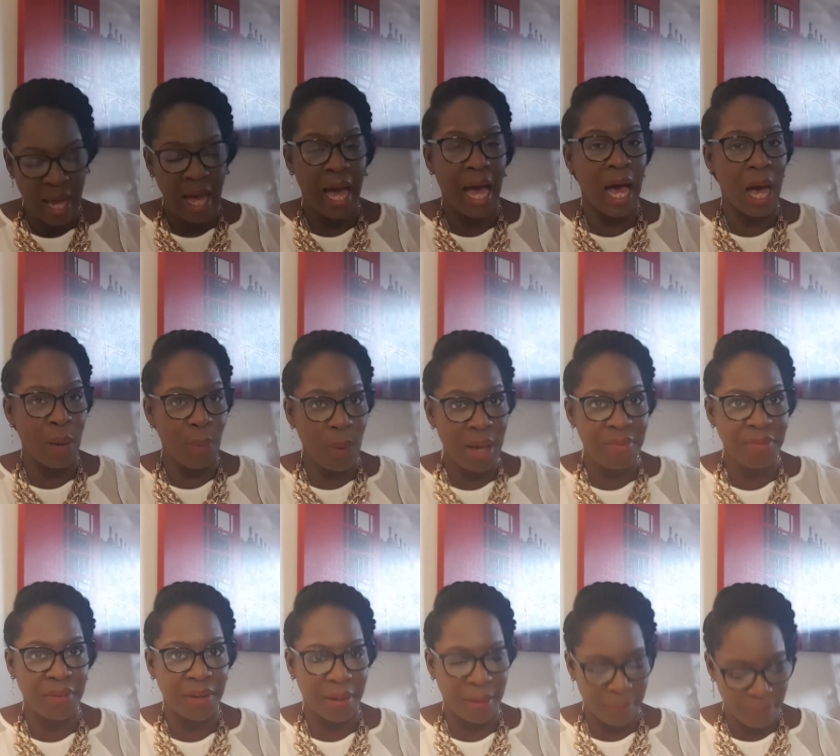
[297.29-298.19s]

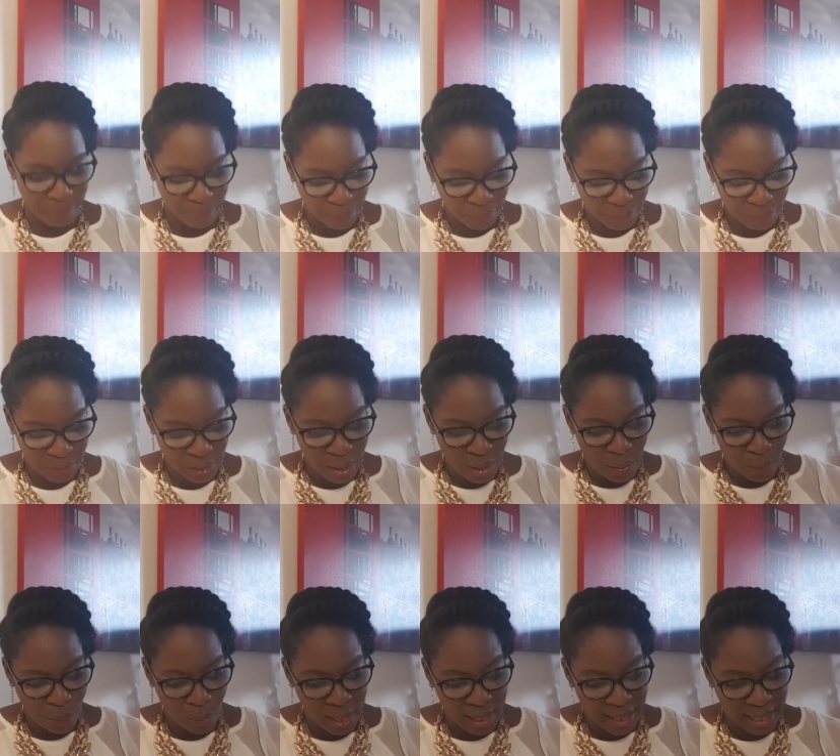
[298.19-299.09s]
However,
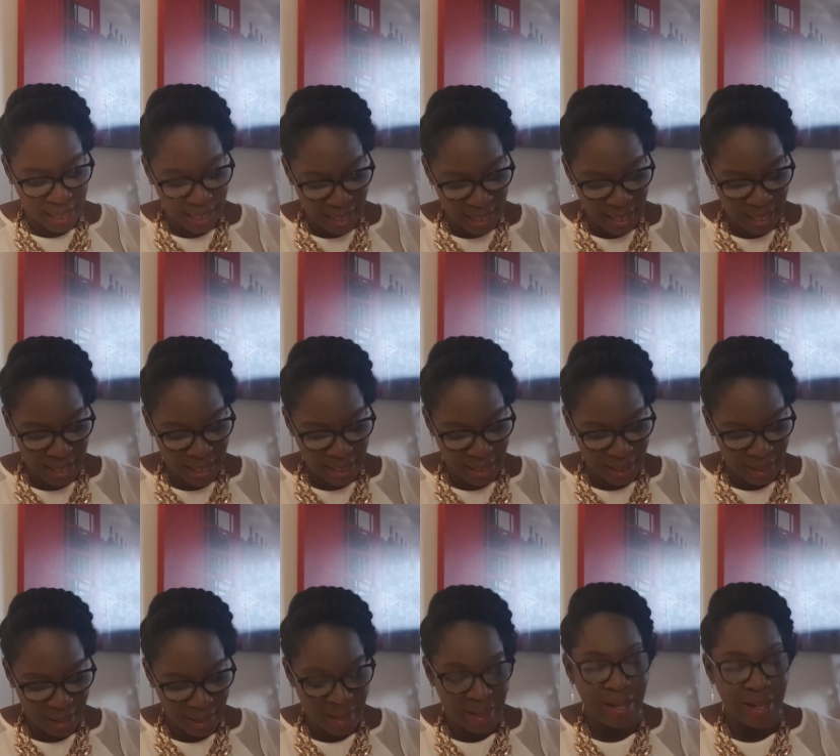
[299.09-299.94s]
when He,